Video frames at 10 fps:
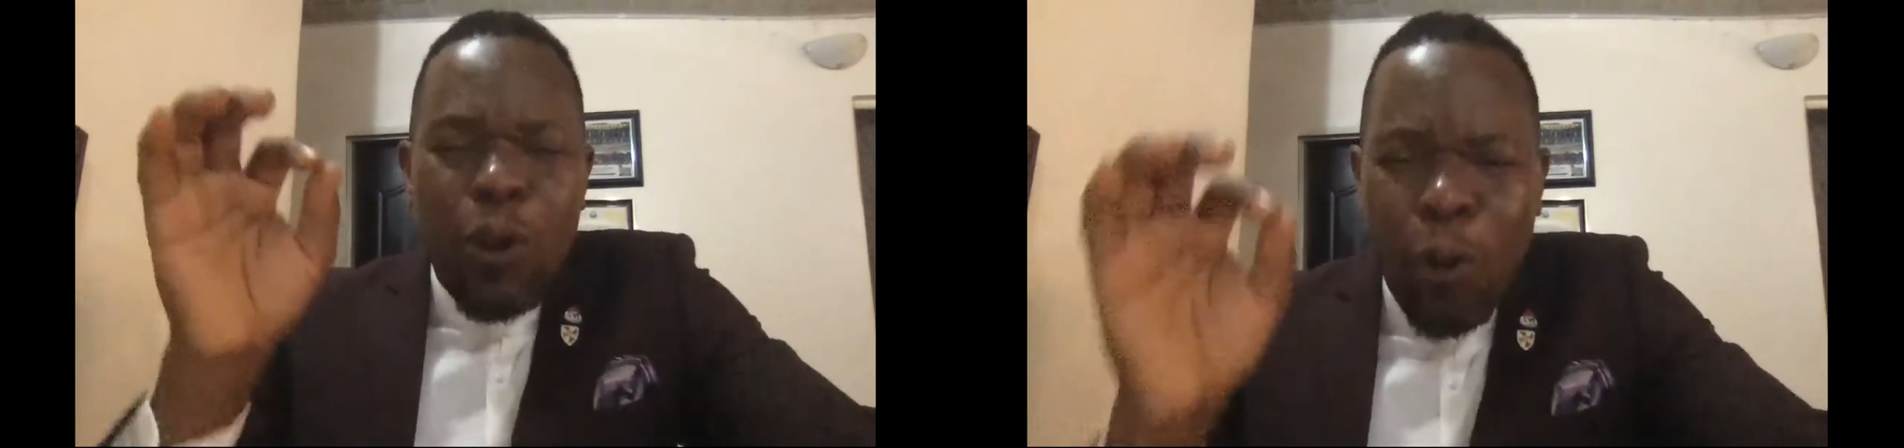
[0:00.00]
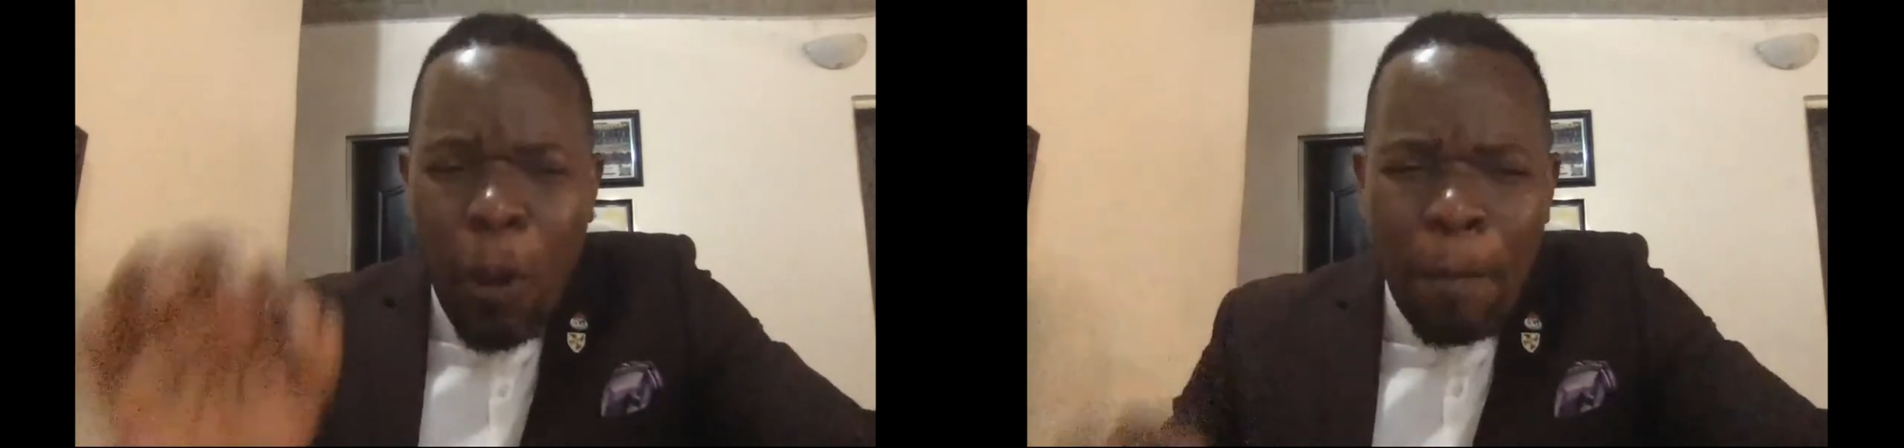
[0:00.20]

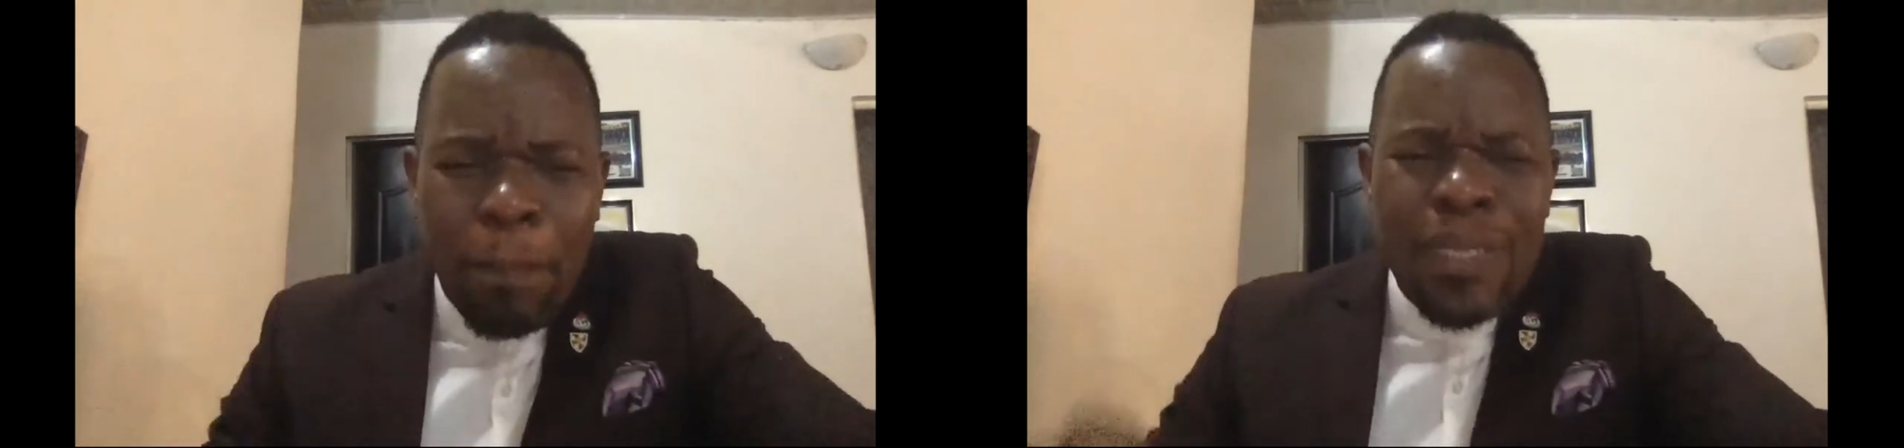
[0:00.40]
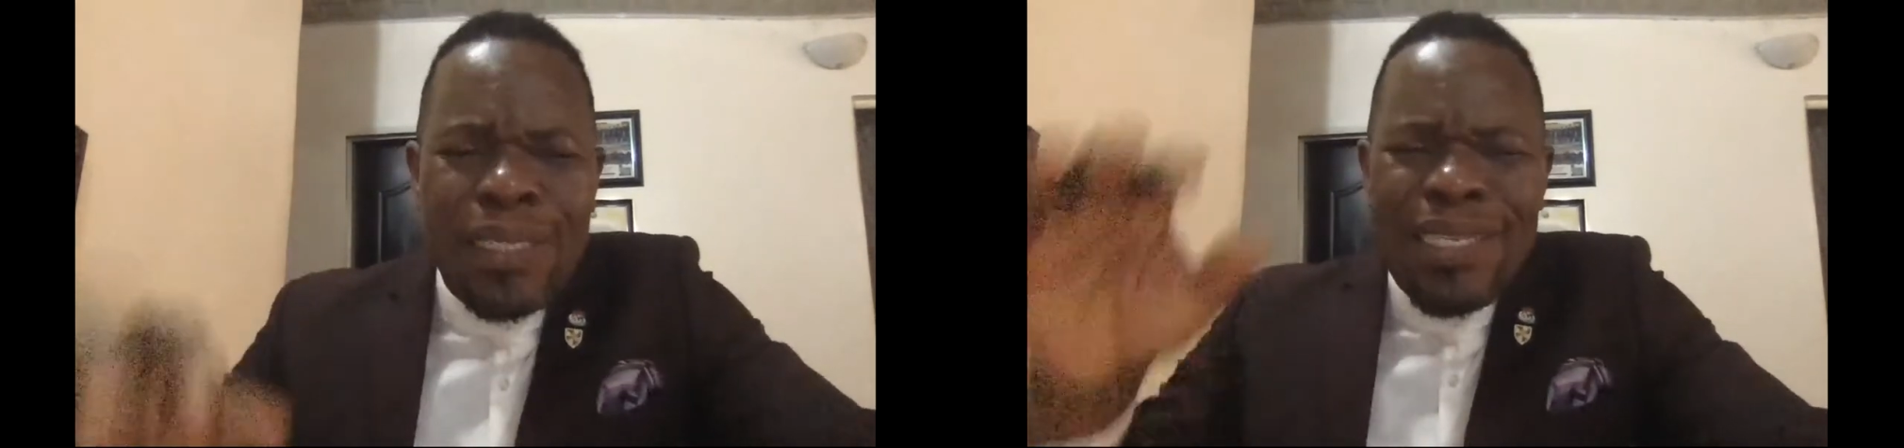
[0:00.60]

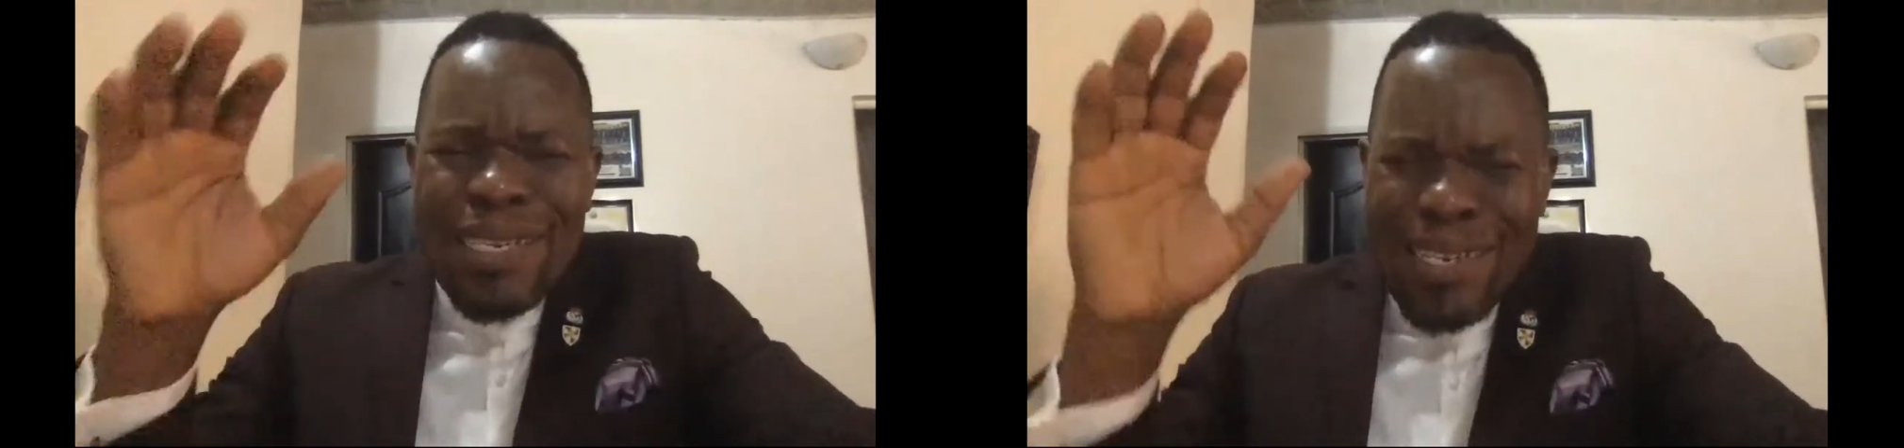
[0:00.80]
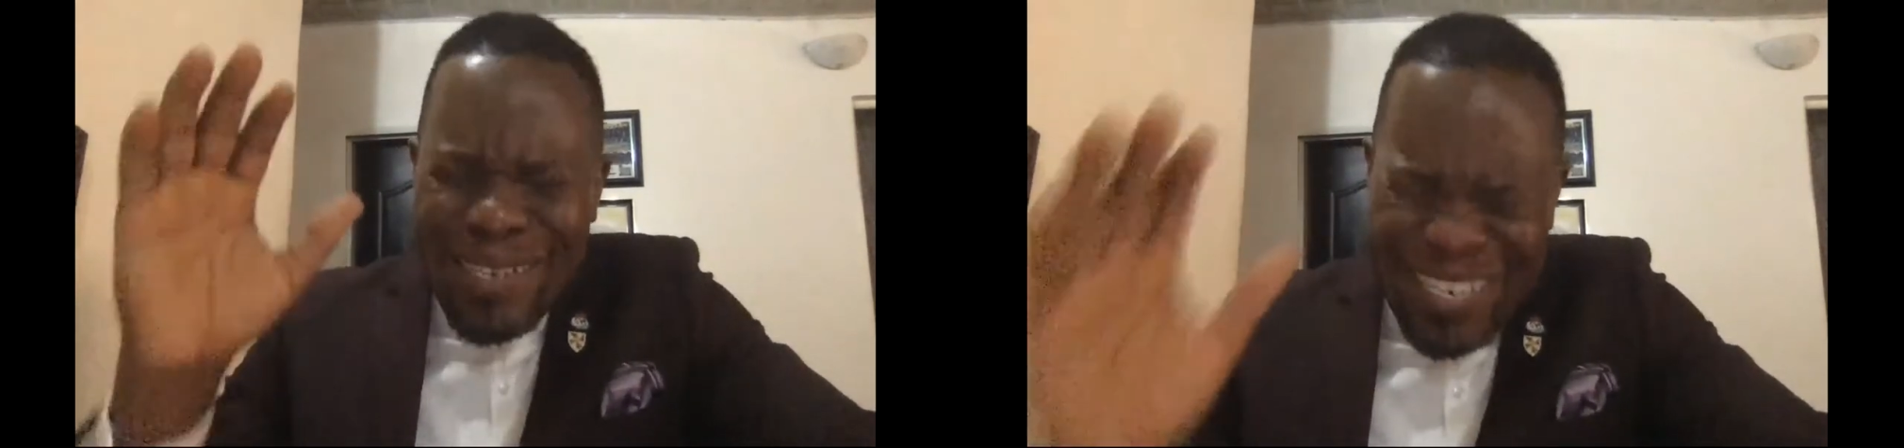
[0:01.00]
complete
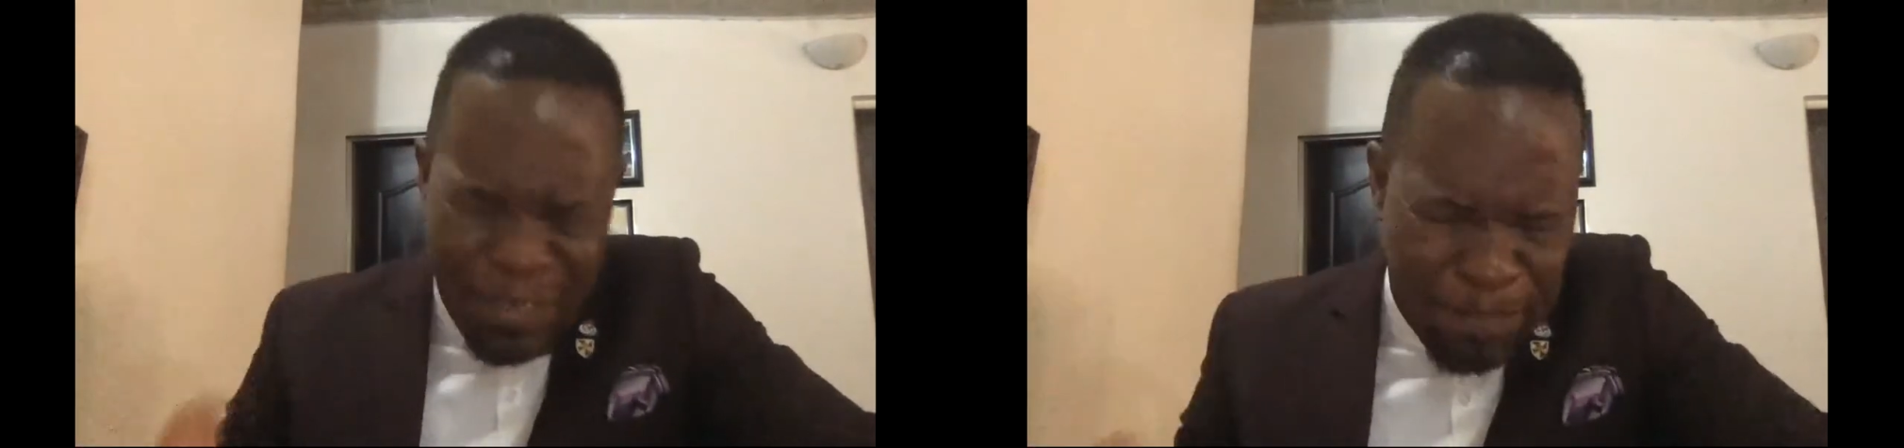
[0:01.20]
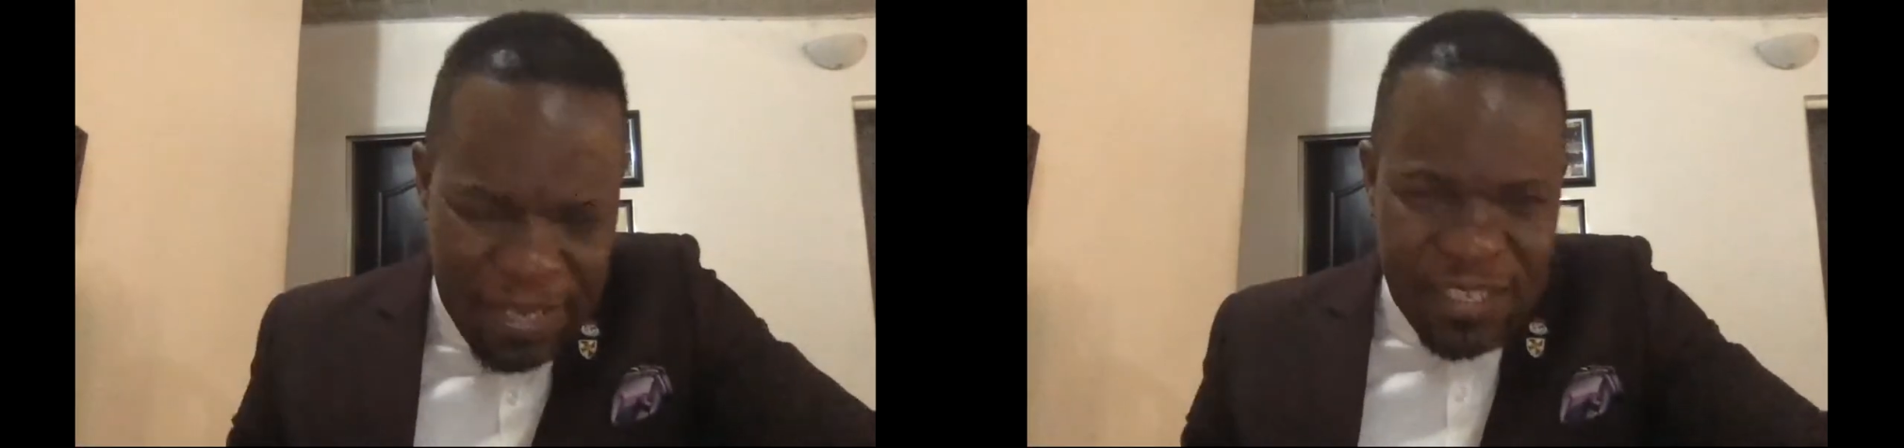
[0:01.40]

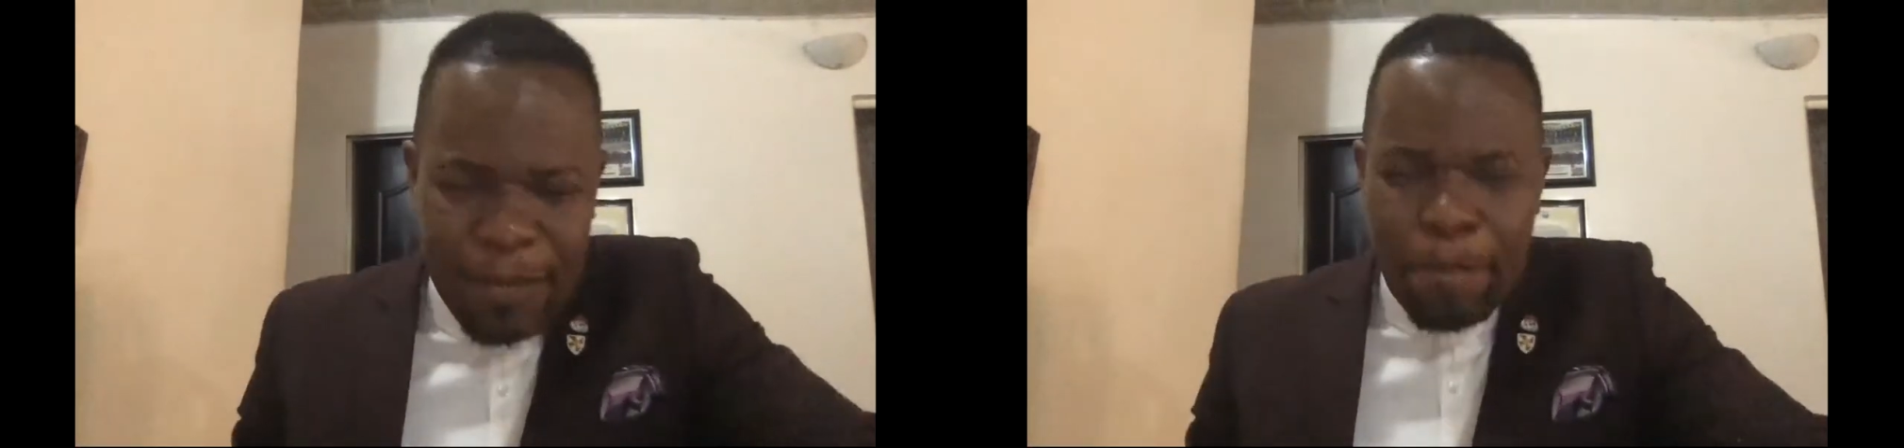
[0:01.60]
respect.